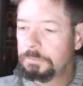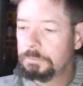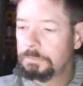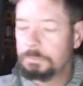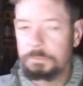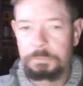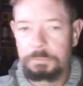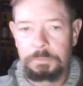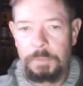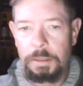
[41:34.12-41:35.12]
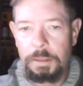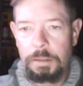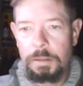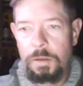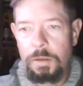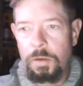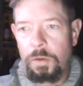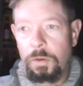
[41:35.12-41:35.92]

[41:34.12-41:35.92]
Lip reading: (no one is talking)